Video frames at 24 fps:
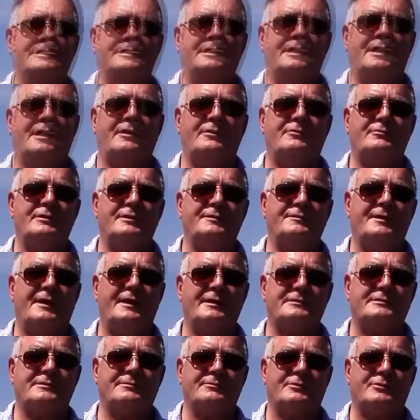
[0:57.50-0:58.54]
Now, we've
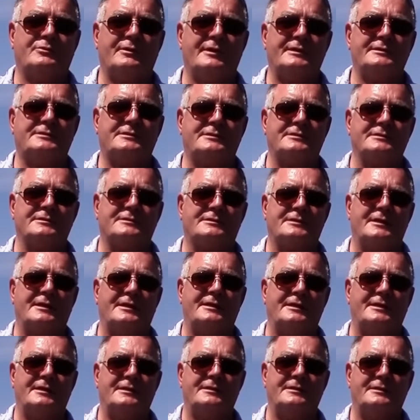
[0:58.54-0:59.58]
had some questions
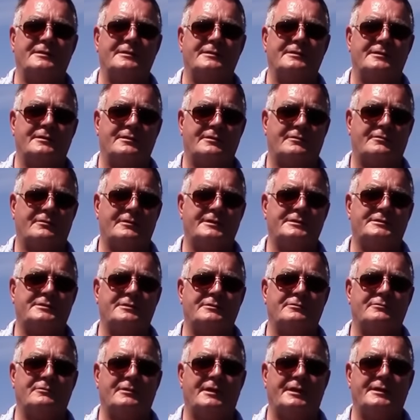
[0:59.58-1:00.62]
sent in, and the
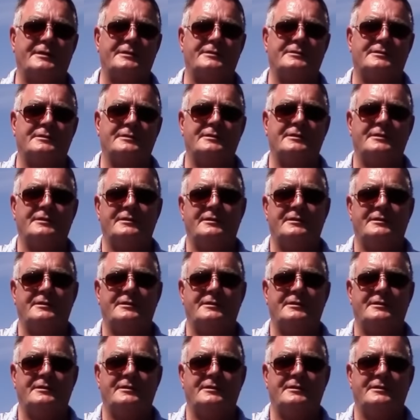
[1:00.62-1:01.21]
question was,